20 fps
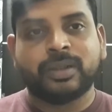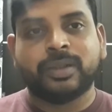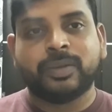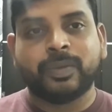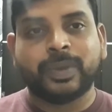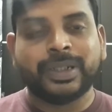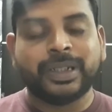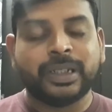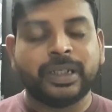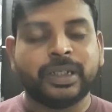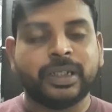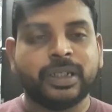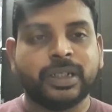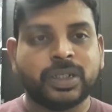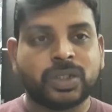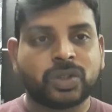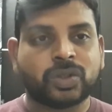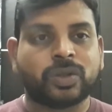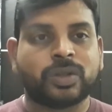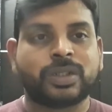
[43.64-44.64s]
When they hear
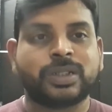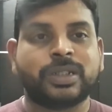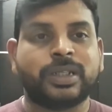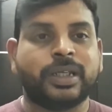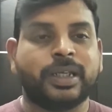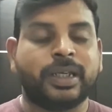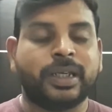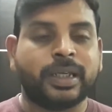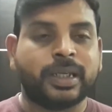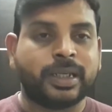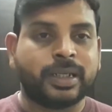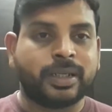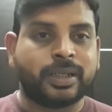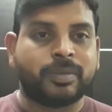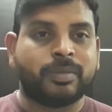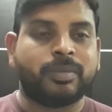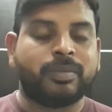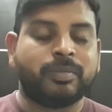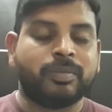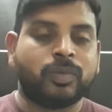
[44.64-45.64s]
songs they get
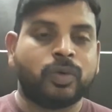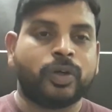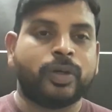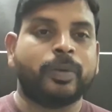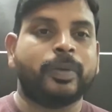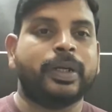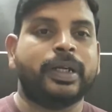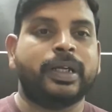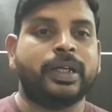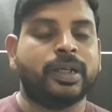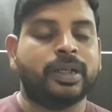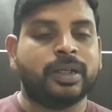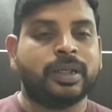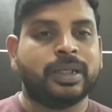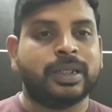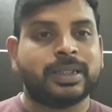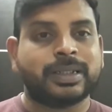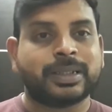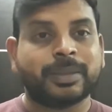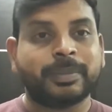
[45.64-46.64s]
motivated.
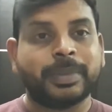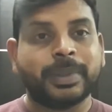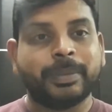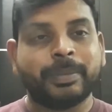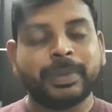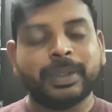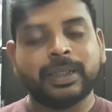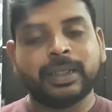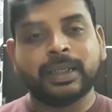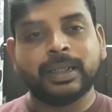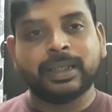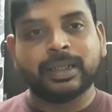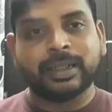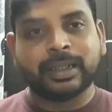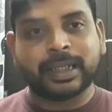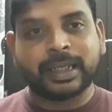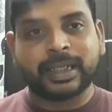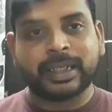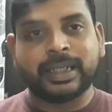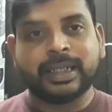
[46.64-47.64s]
Some people
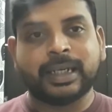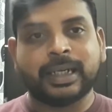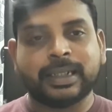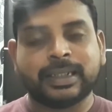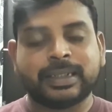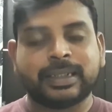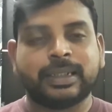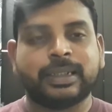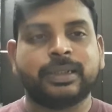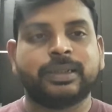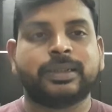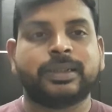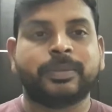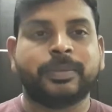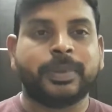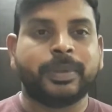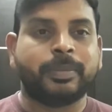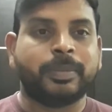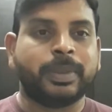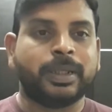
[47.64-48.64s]
like dancing, some
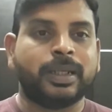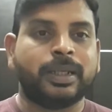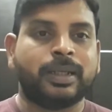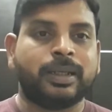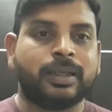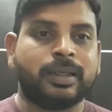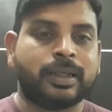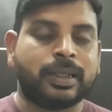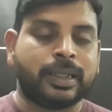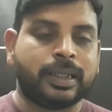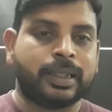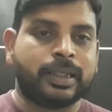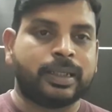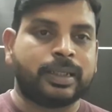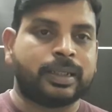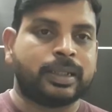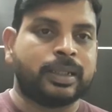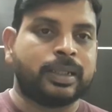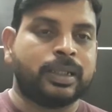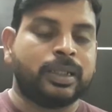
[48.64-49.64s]
people
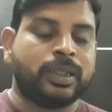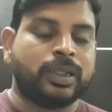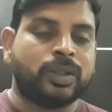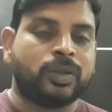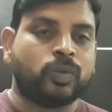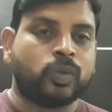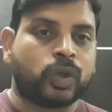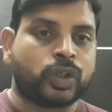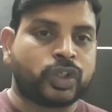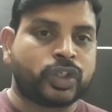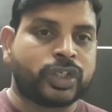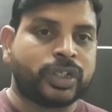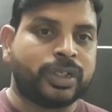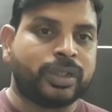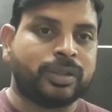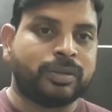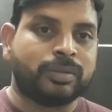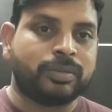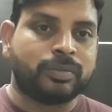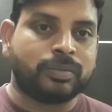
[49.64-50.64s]
like
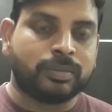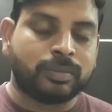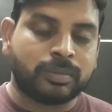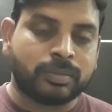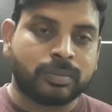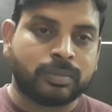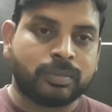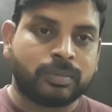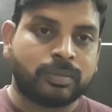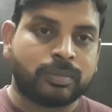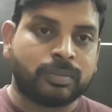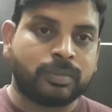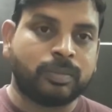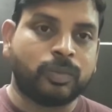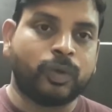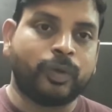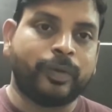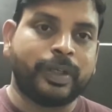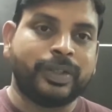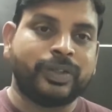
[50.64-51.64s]
watching
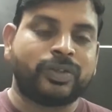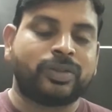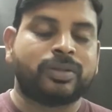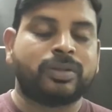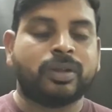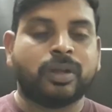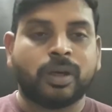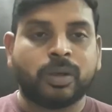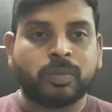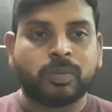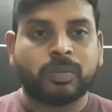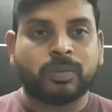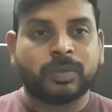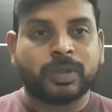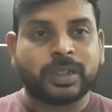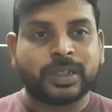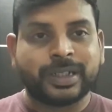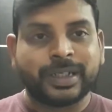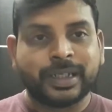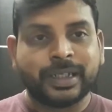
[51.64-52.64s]
movies or
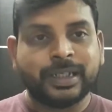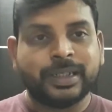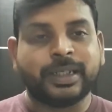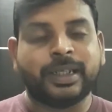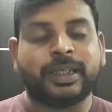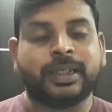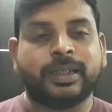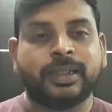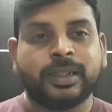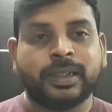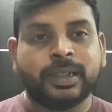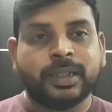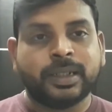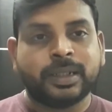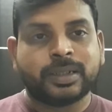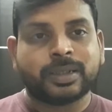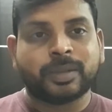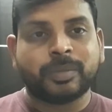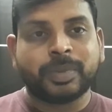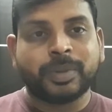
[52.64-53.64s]
anything.
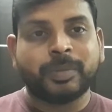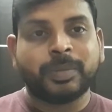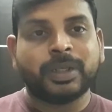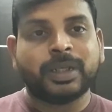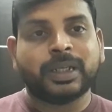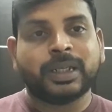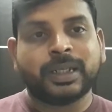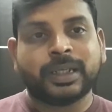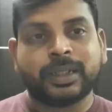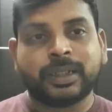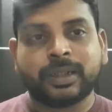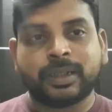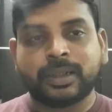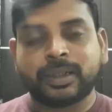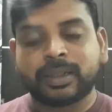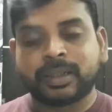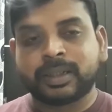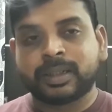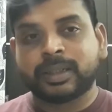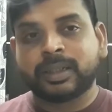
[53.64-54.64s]
Some people like
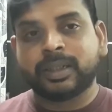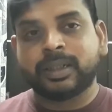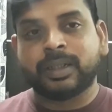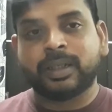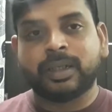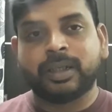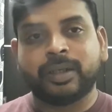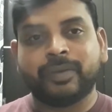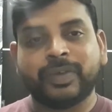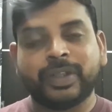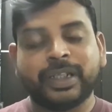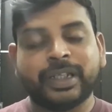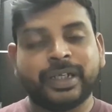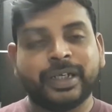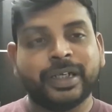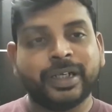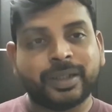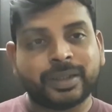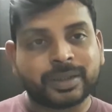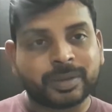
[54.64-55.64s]
when they
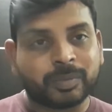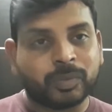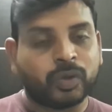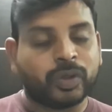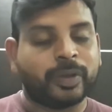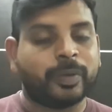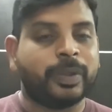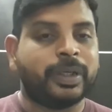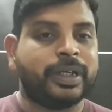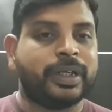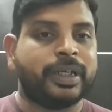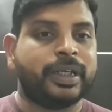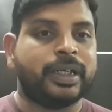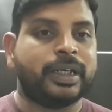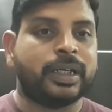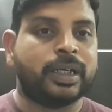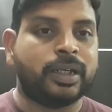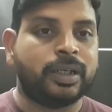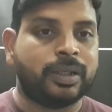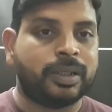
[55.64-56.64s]
read some motivating
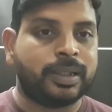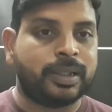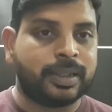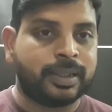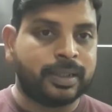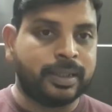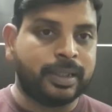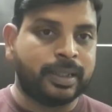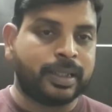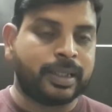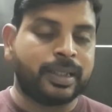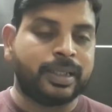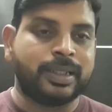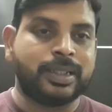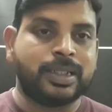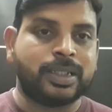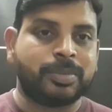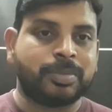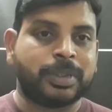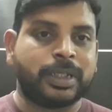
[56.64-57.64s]
content they get
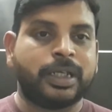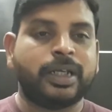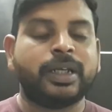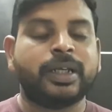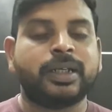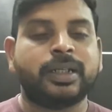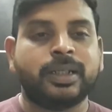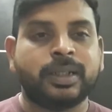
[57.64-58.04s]
inspired.